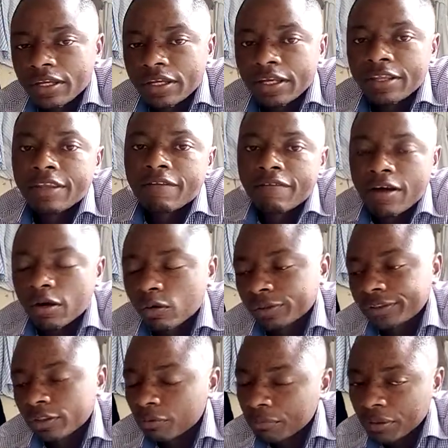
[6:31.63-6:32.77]
in the fungal
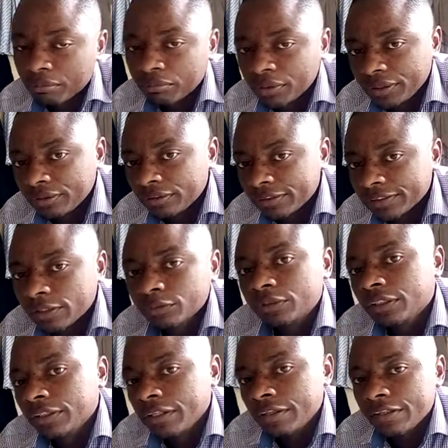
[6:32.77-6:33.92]
cell membrane,
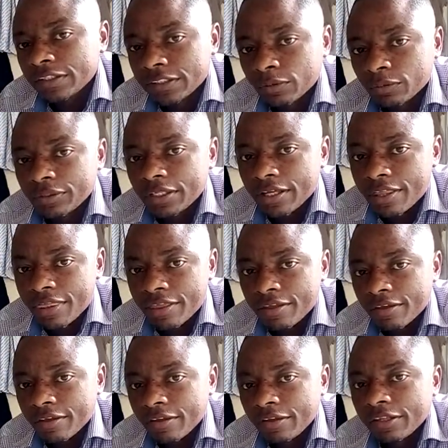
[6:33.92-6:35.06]
resulting in the
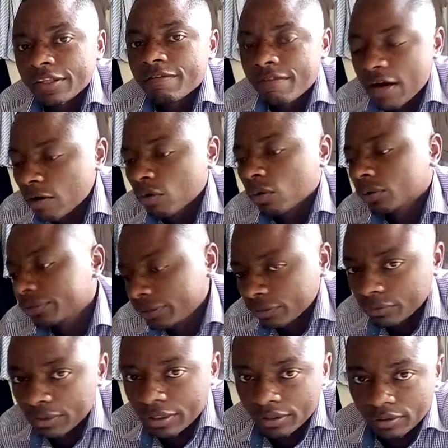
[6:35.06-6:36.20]
fungal cell
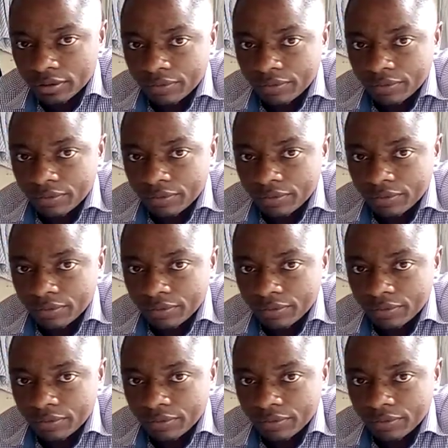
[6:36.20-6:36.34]
death.